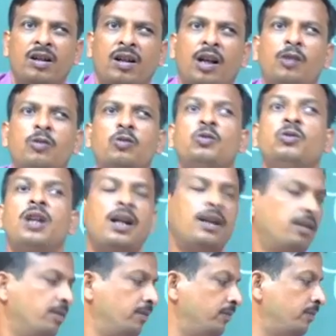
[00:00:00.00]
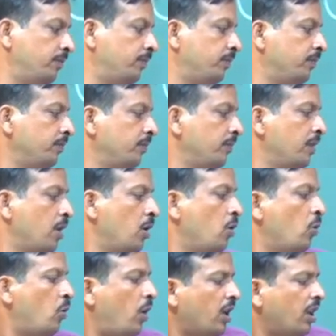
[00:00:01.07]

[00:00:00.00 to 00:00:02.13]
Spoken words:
How do that? What